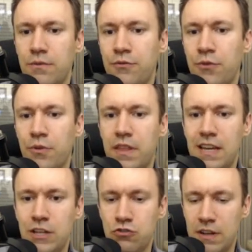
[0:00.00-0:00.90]
for
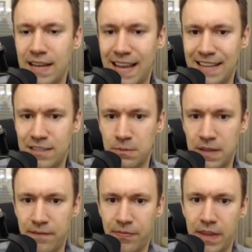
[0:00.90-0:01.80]
the
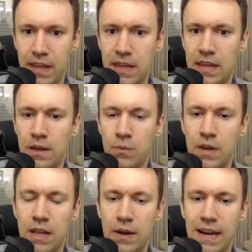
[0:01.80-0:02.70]
adrenalectomy. We're
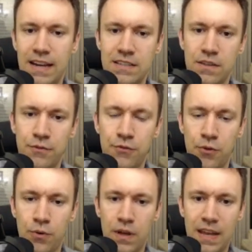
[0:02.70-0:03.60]
going to ask
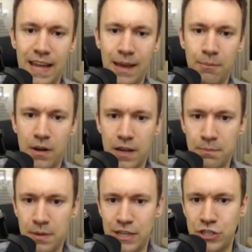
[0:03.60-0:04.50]
for an
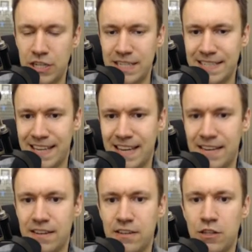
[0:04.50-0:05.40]
MIBG
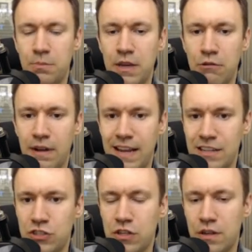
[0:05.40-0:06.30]
scan to be
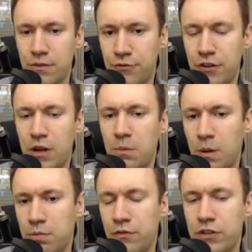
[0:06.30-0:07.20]
arranged to confirm our
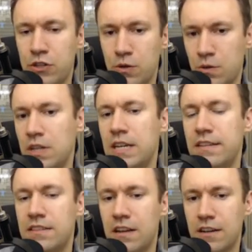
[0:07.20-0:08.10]
provisional
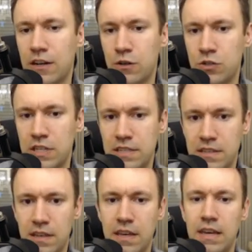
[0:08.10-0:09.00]
diagnosis,
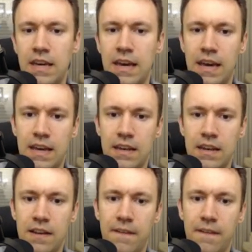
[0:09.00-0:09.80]
and